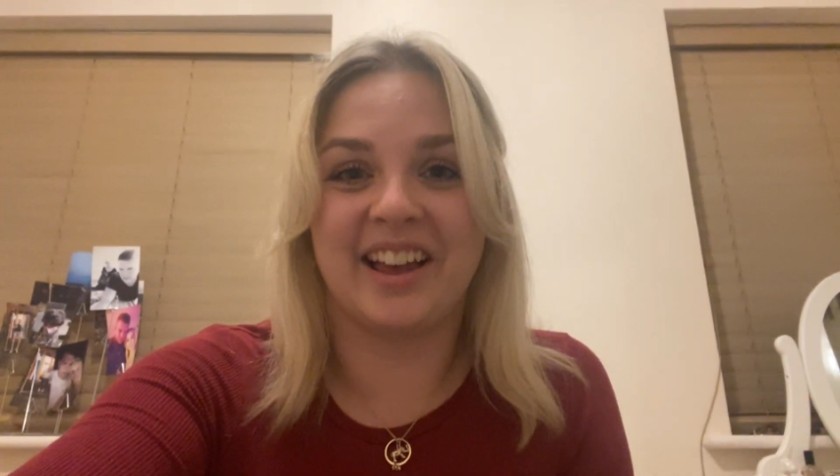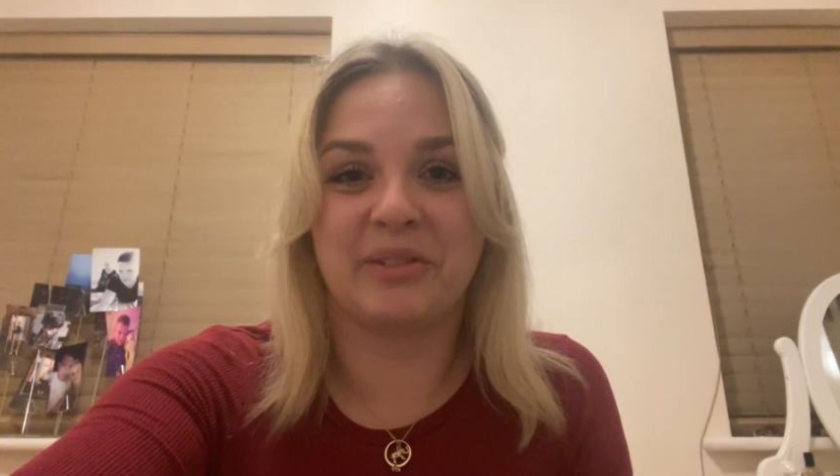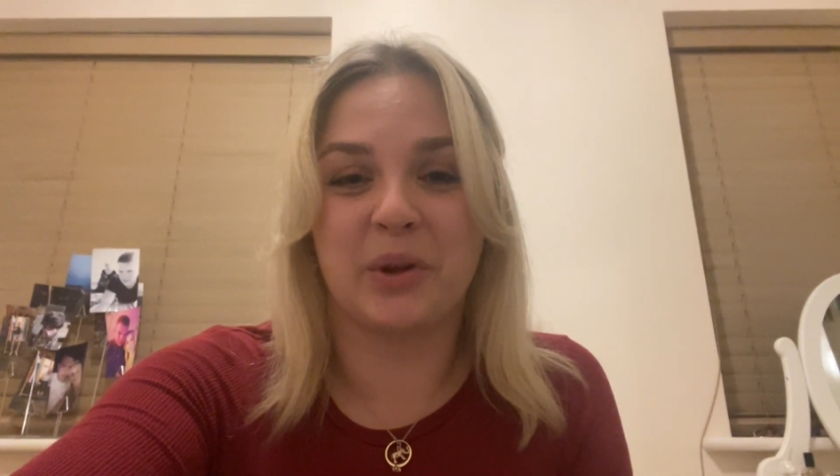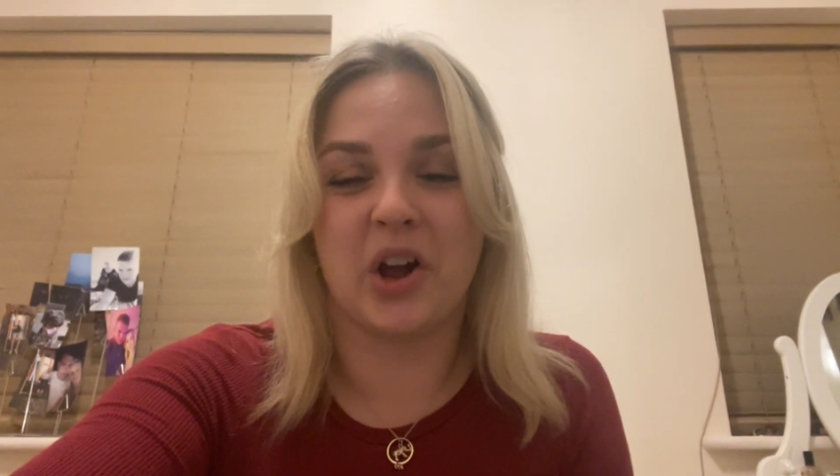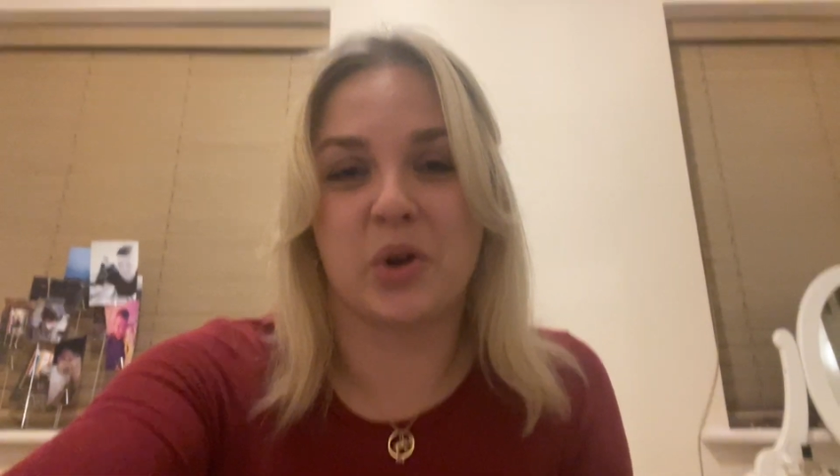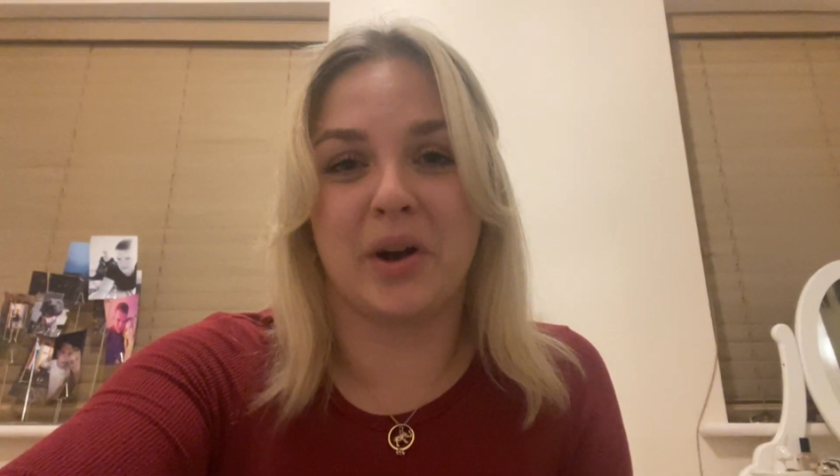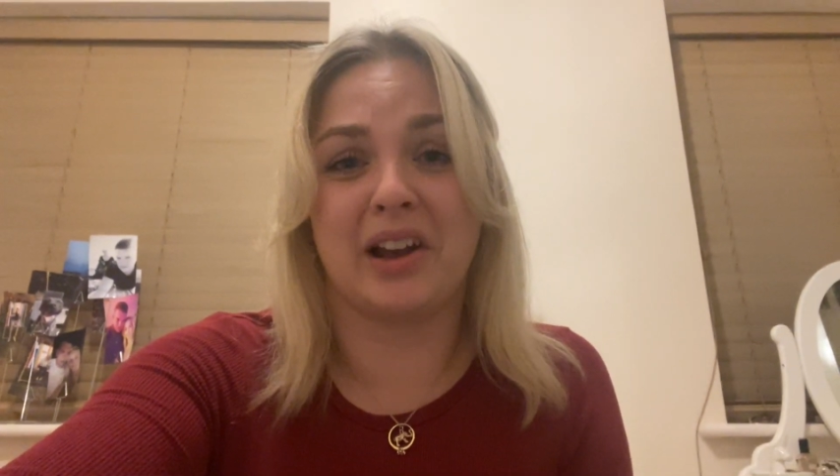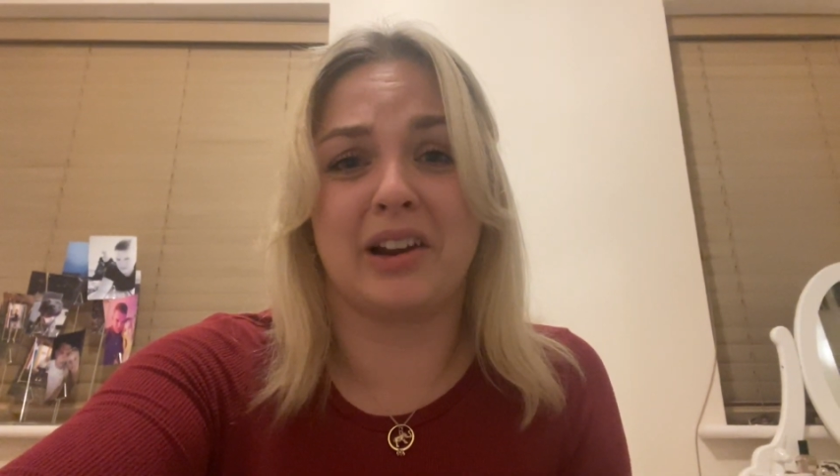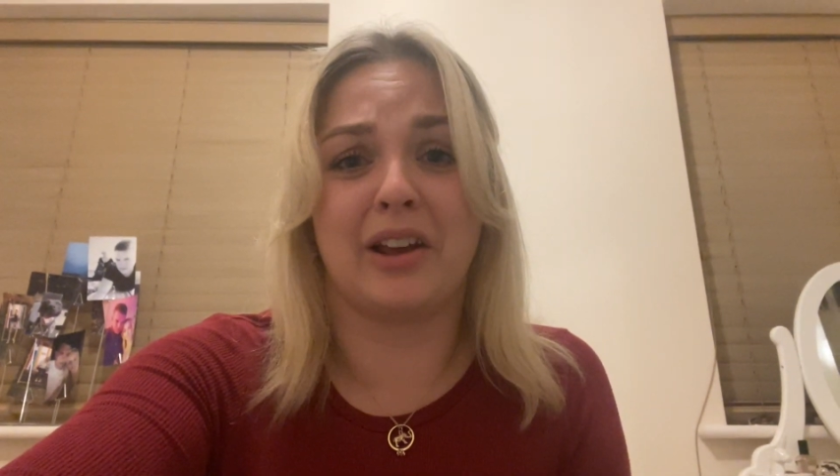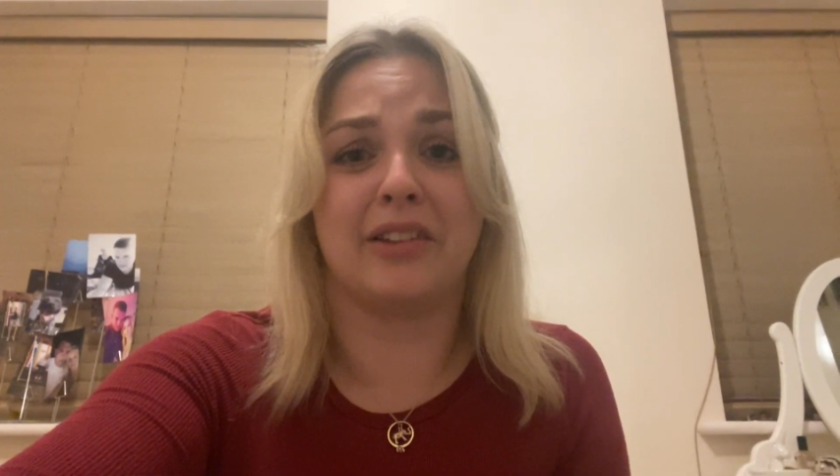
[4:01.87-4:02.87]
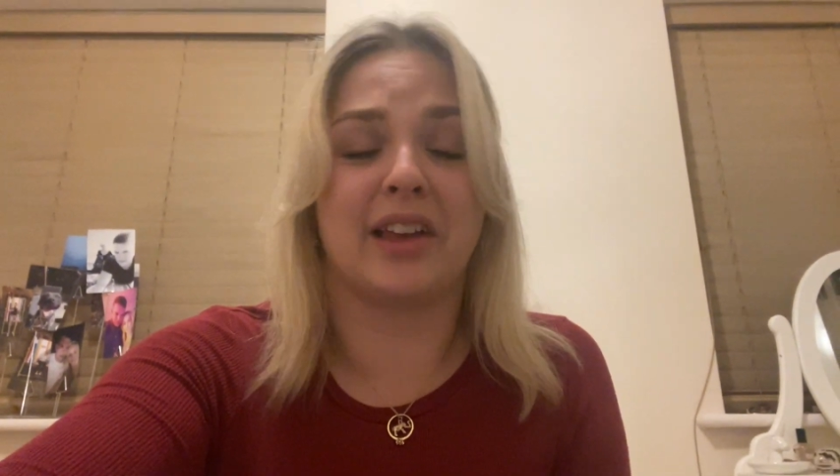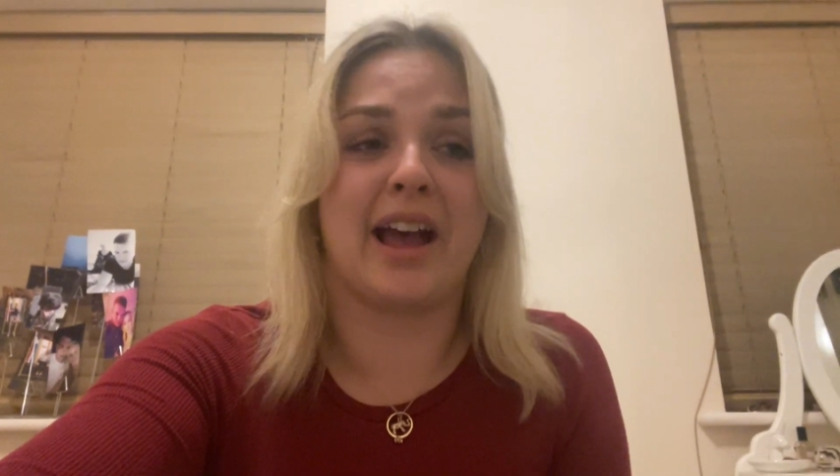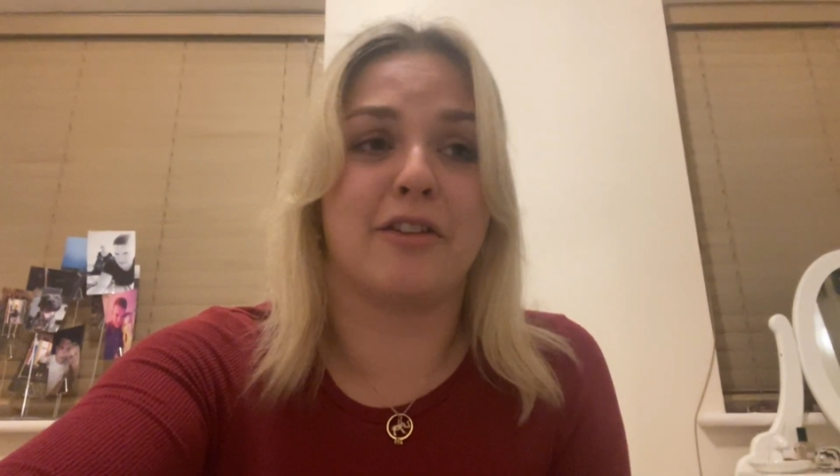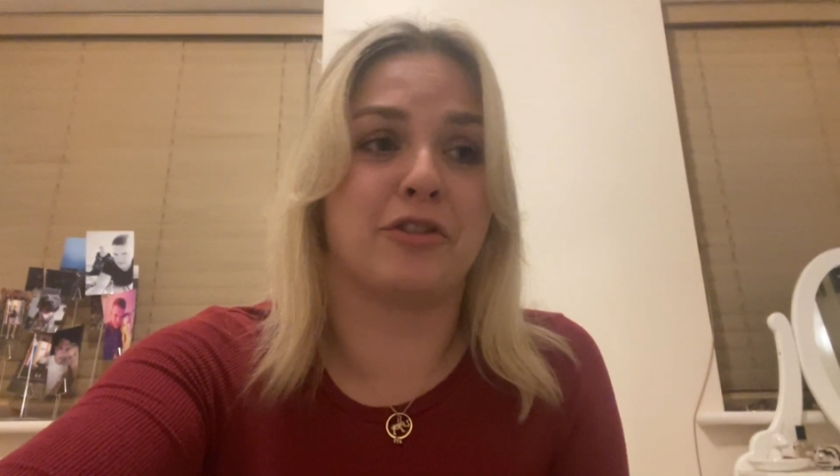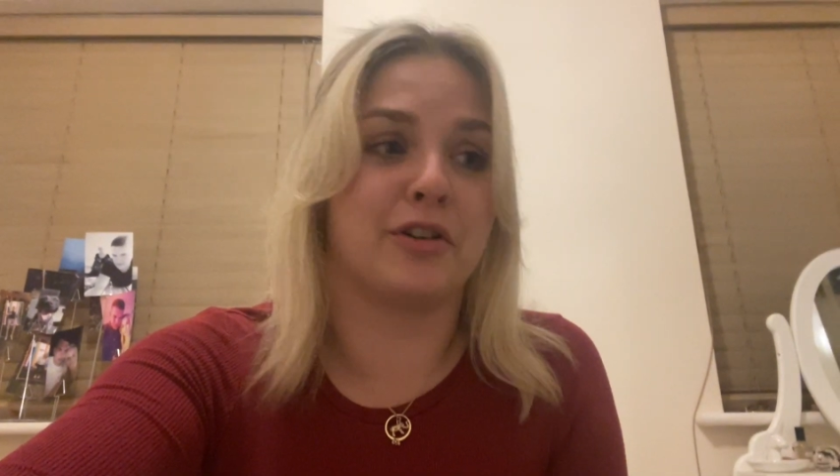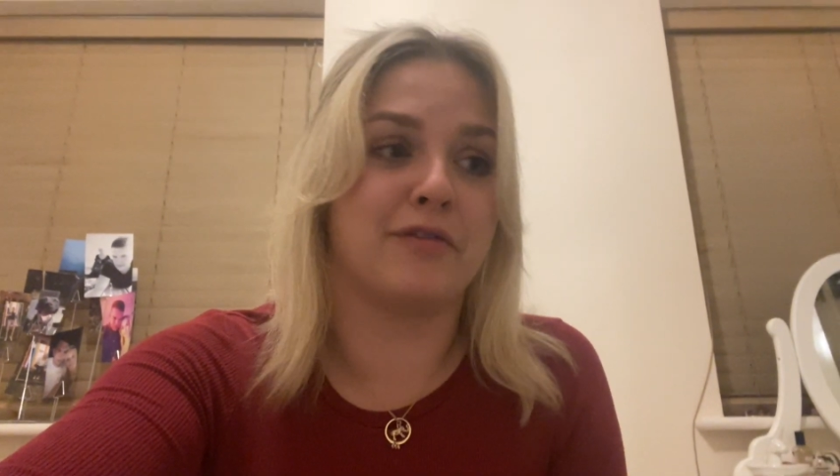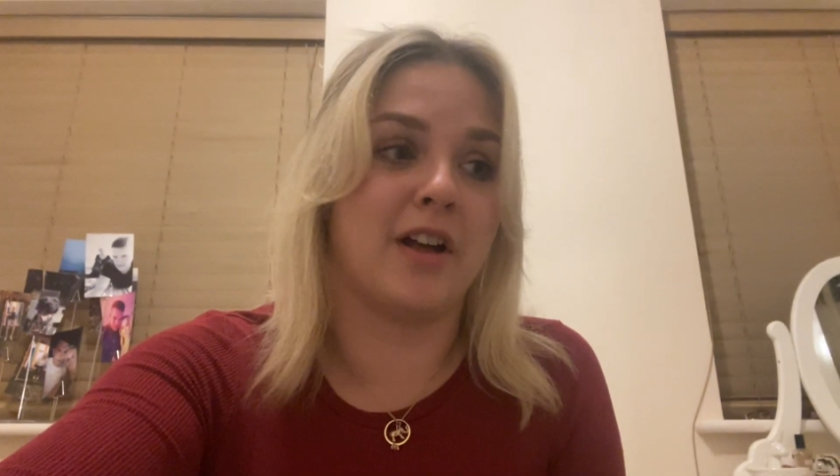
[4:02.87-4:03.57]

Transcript: as we are quite close, I have sort of